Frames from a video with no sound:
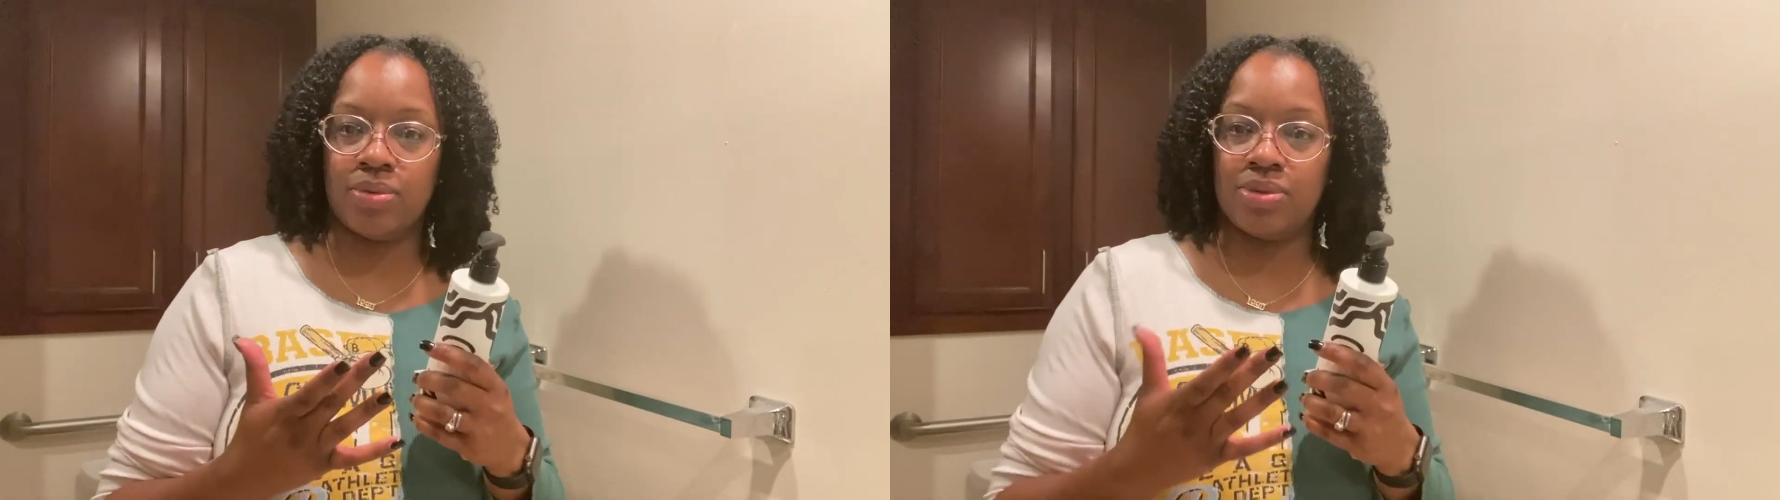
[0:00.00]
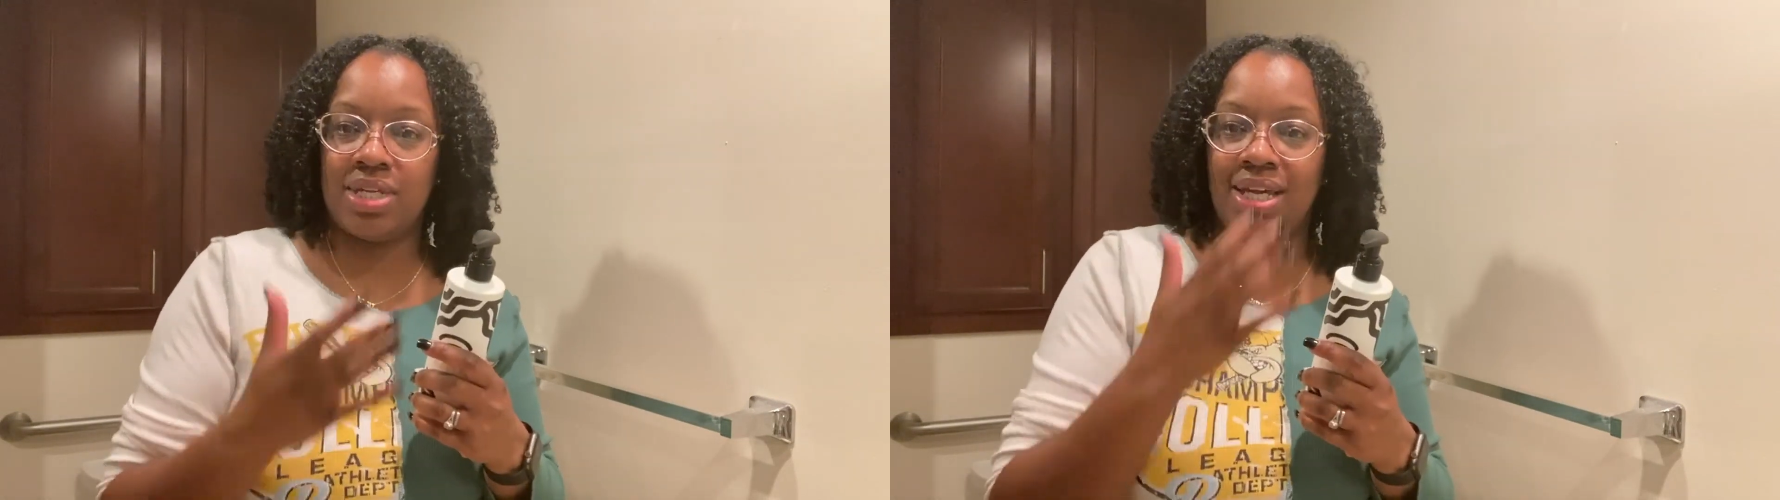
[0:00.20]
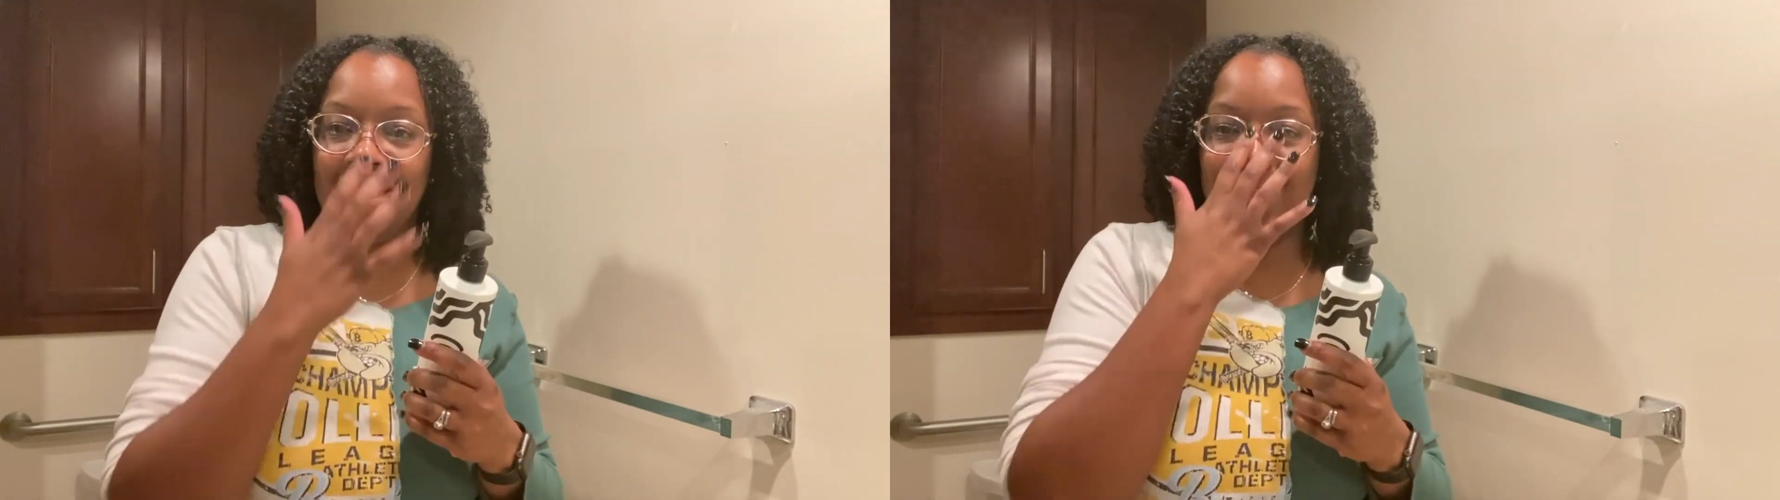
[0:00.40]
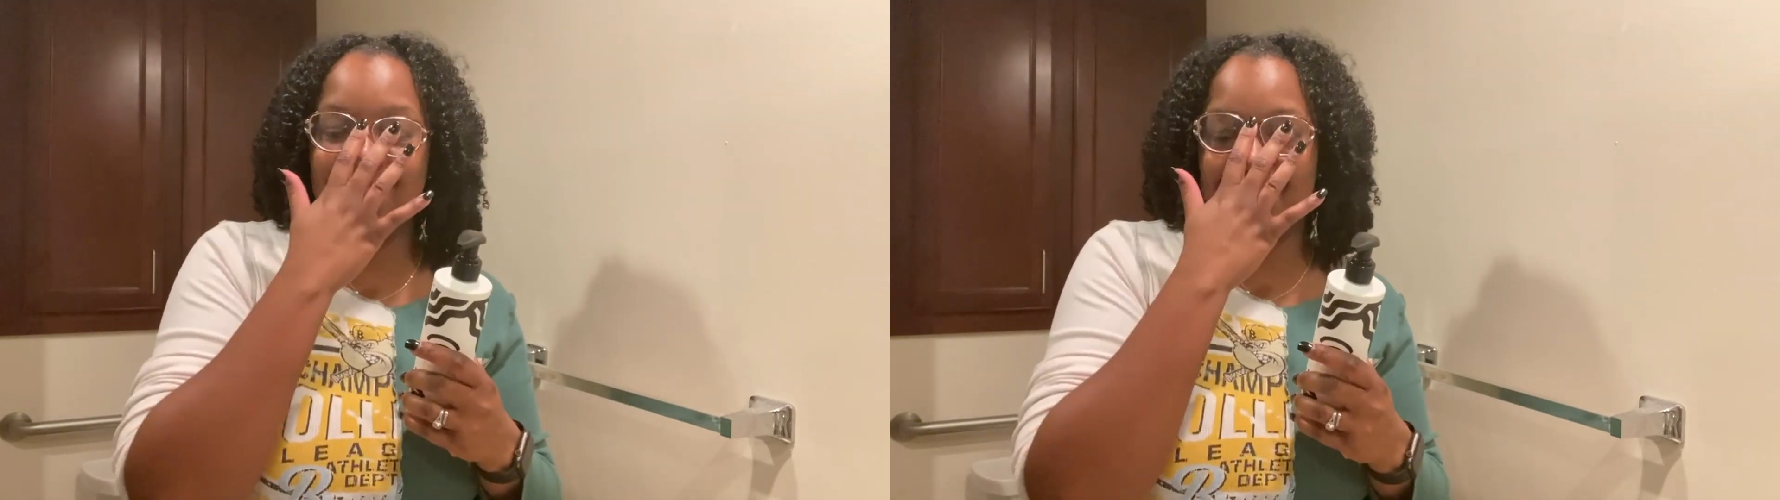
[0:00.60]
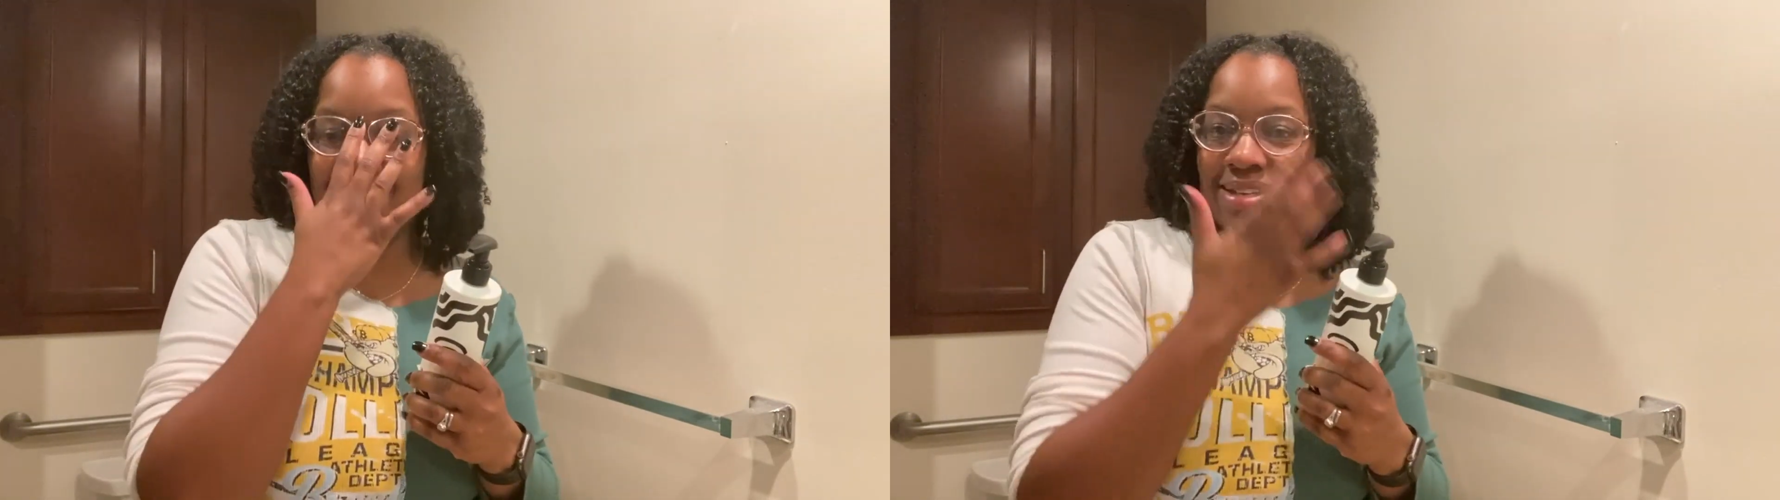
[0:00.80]
routine
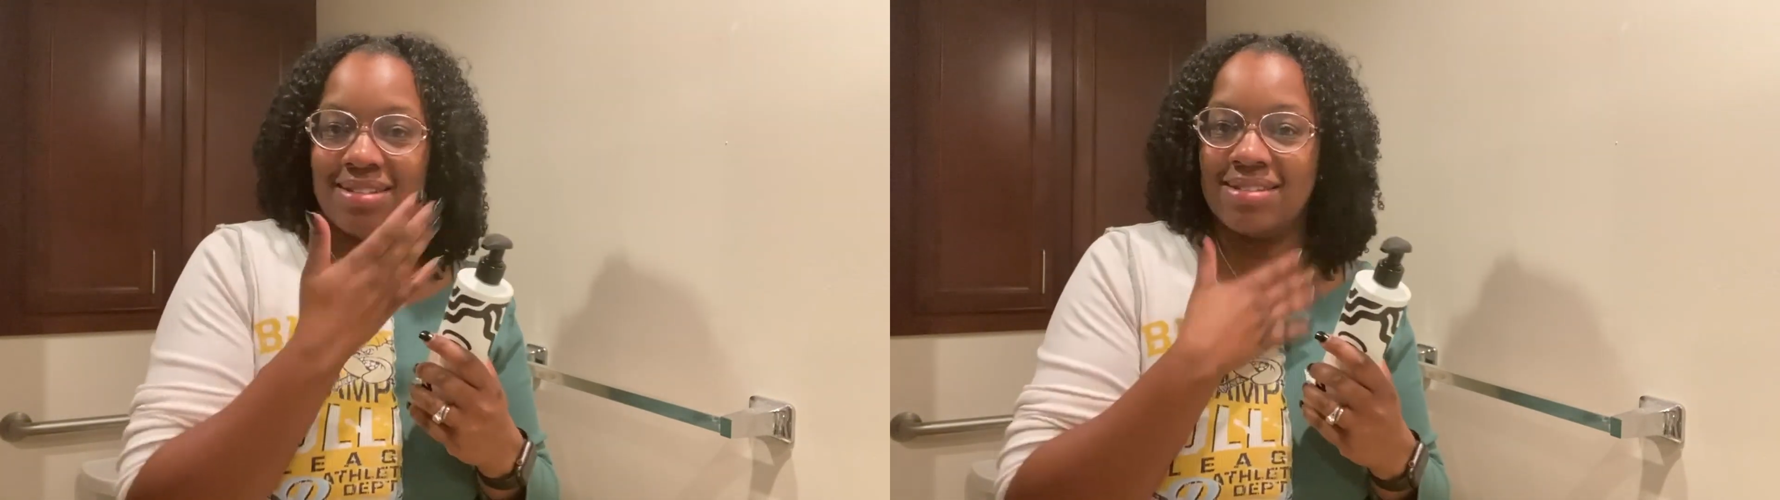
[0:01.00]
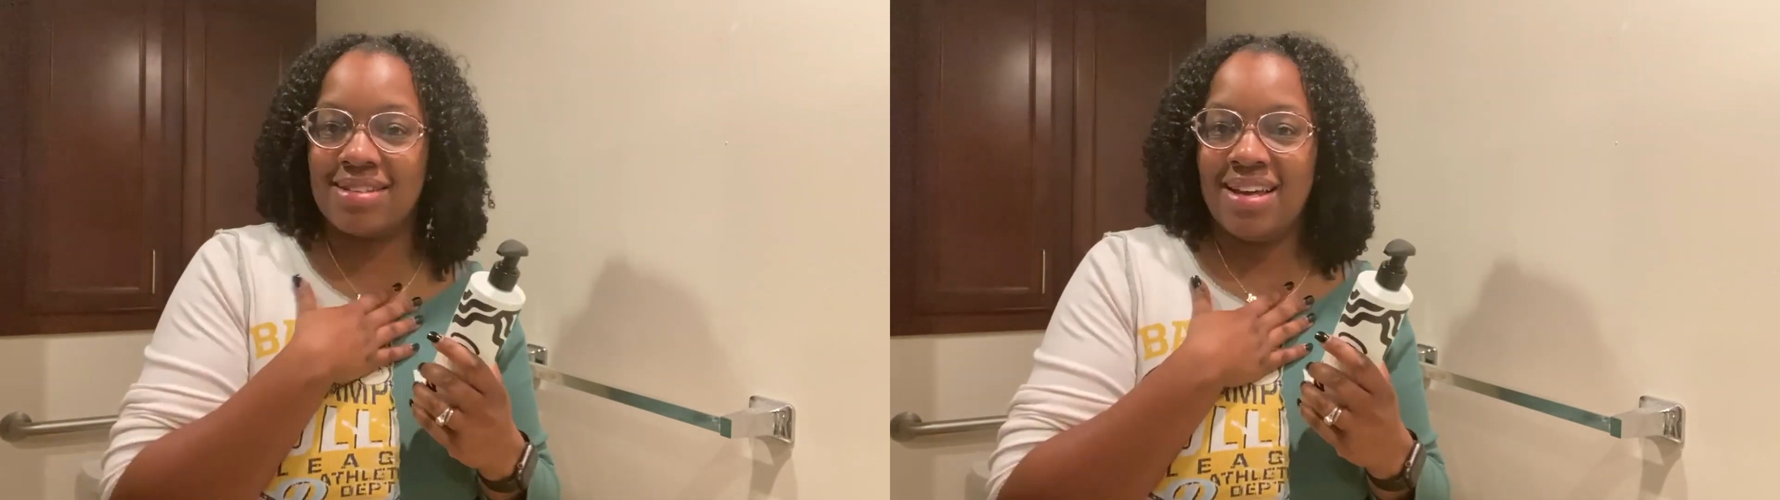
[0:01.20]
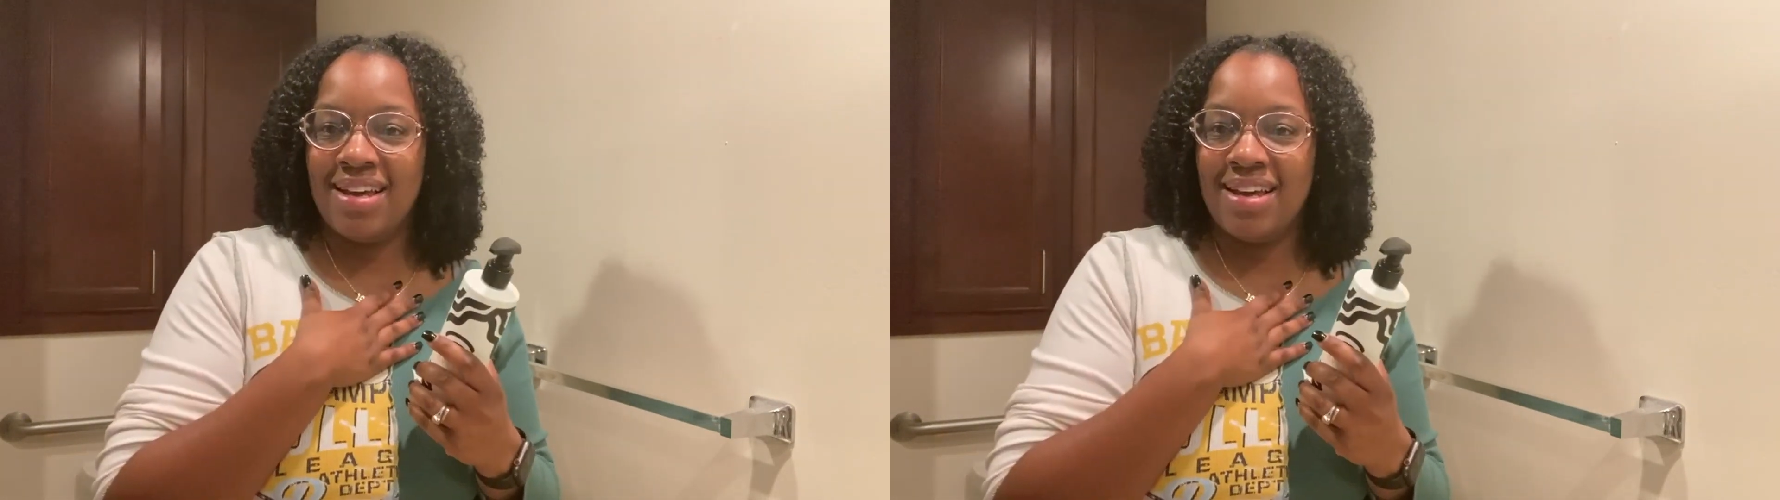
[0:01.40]
this is.